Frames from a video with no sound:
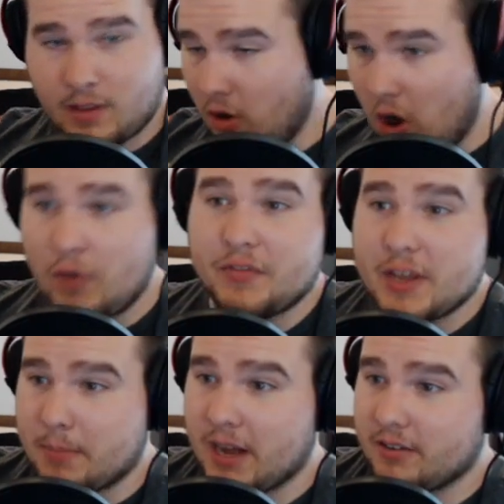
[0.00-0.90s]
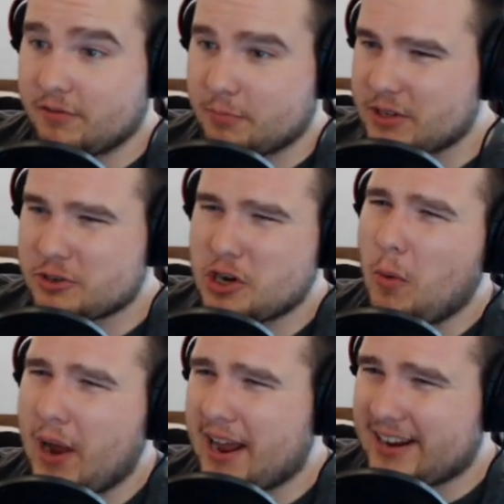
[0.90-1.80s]
all of the above. But there's no
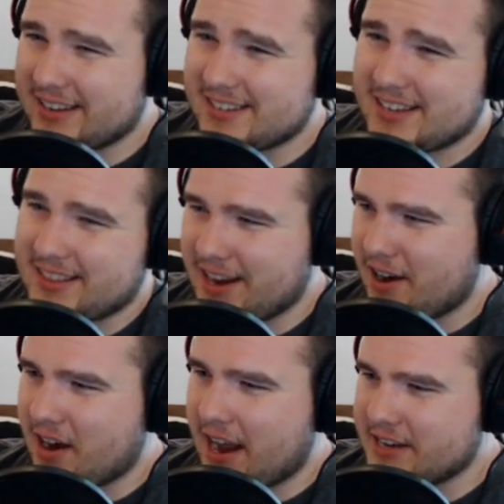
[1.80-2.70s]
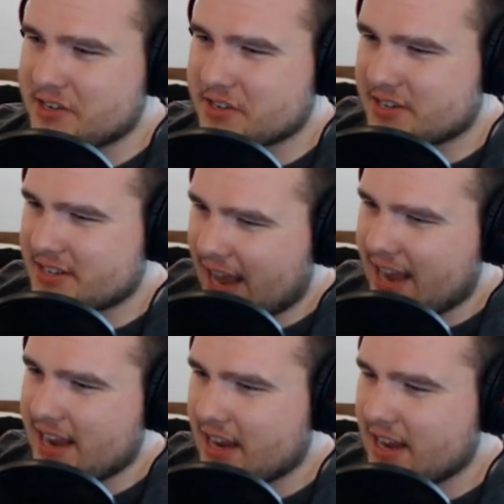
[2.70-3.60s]
way I could sit there and just
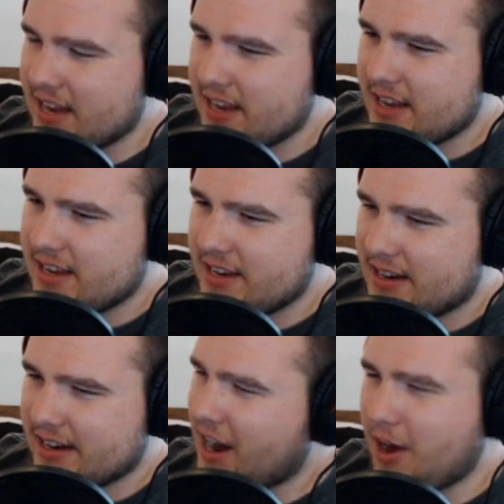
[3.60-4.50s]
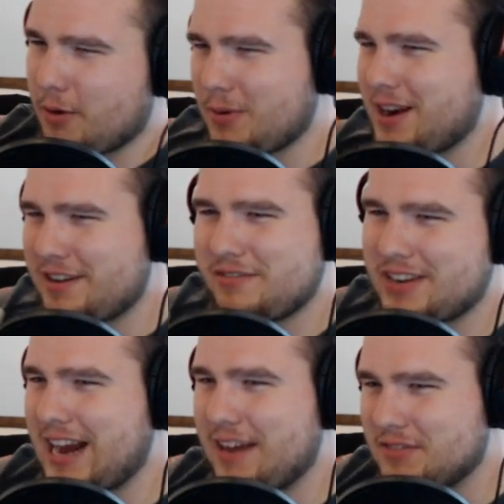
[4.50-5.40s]
say, like, oh, we're not even
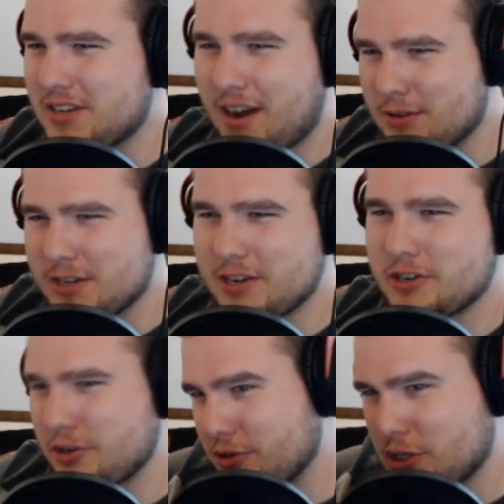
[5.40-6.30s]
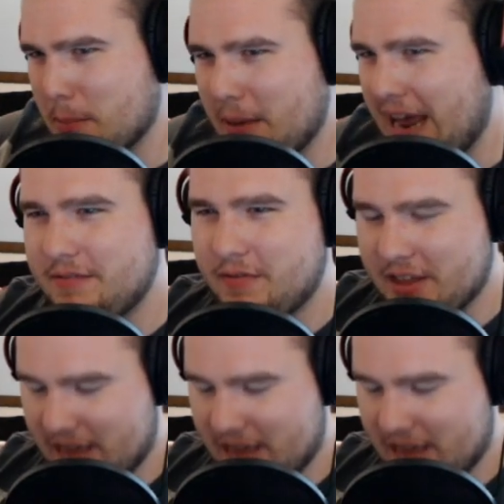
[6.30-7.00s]
going to have this conversation. You're just a bad faith